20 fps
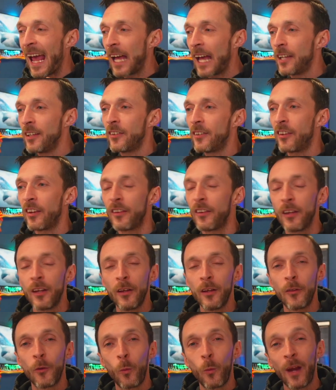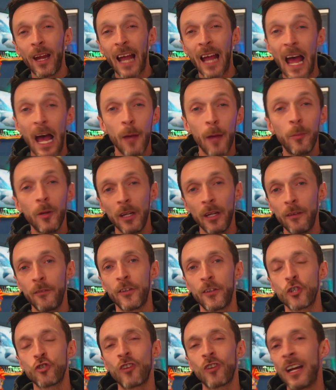into the way I believe
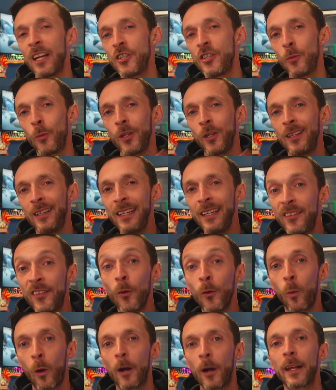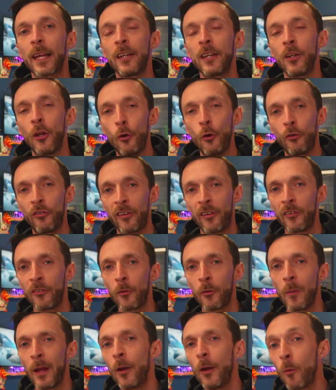the strategy would need to work in the new
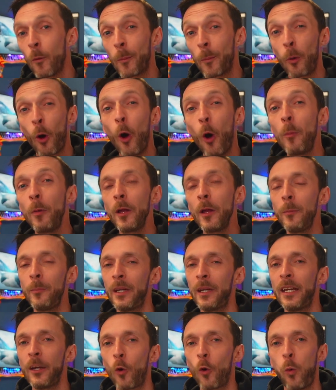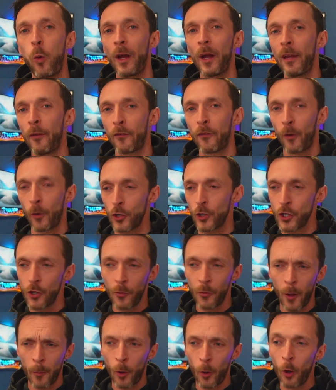system, and it will probably be quite
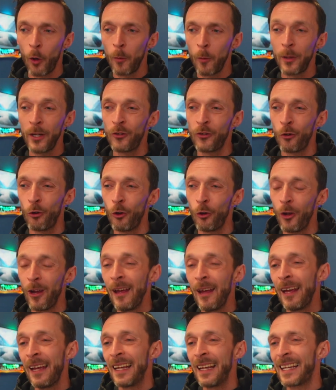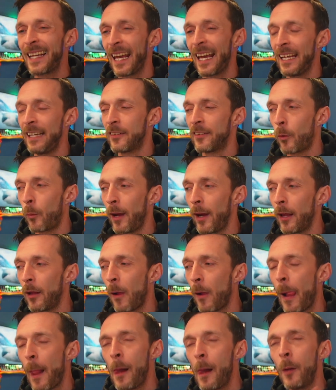functional, and I'll probably do kind of
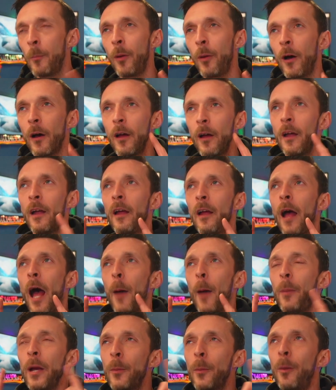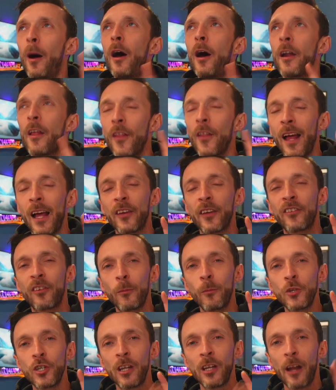well. But a big part of that
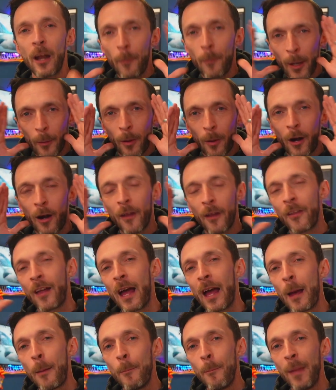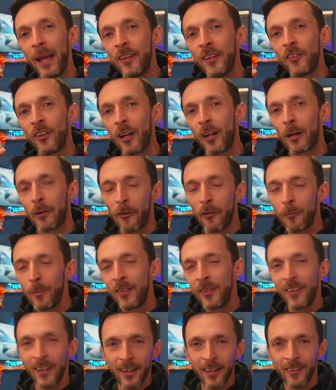assumption and a big part of that mental
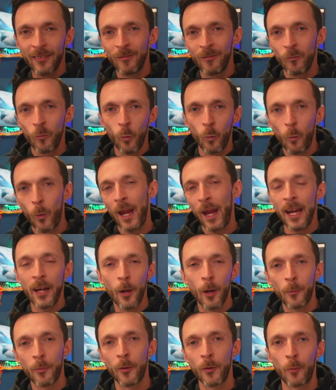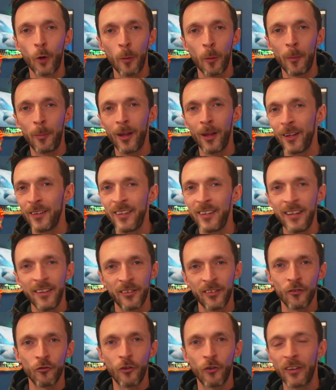arithmetic and weighing up the
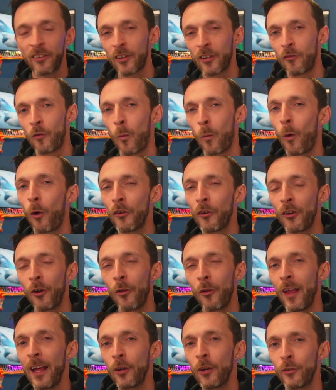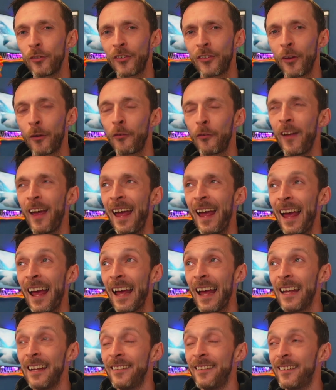probabilities and risk and reward and all that good stuff
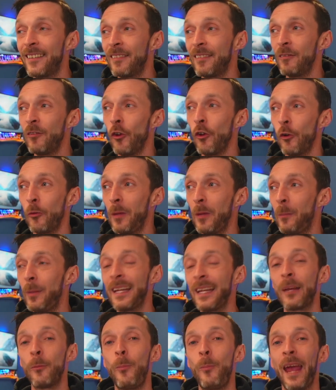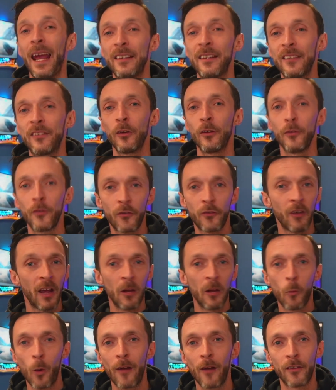is, me being competitive
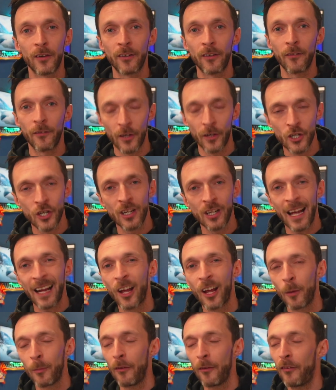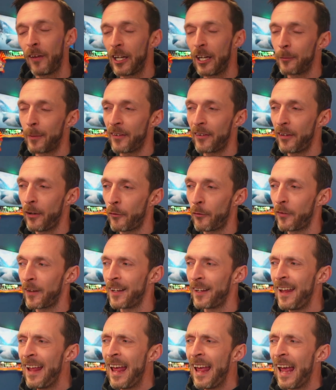in whatever division I come to find myself
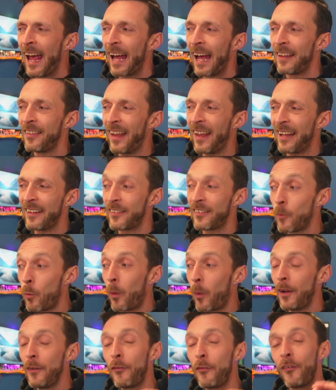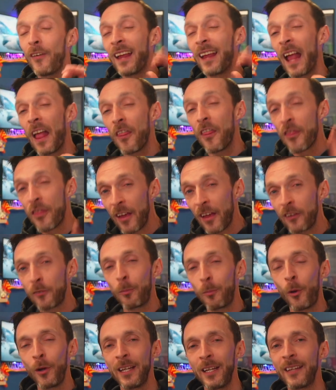in. And that's the one thing at this
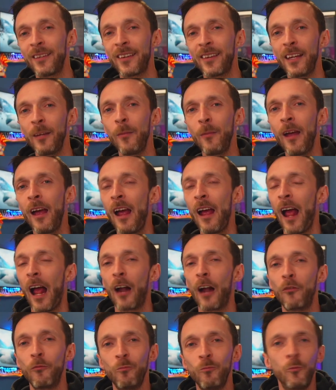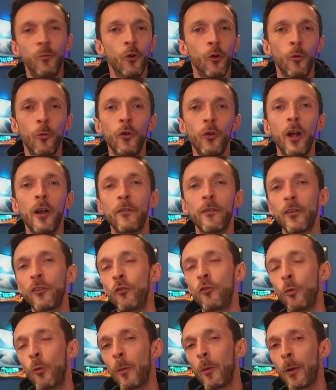point in time, none of
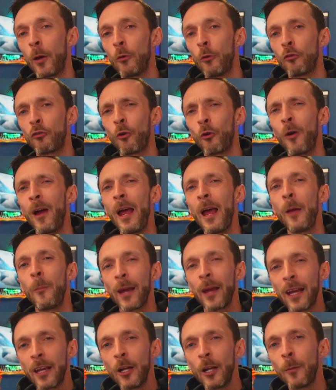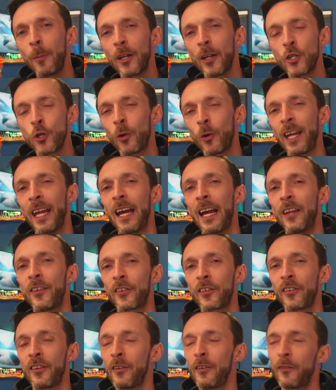us know about. So picking up a Jokey
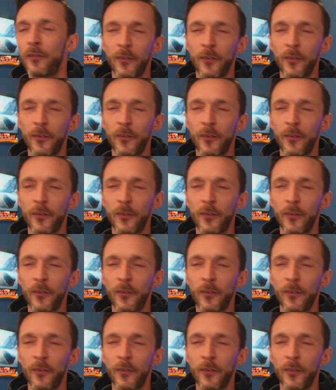Anderson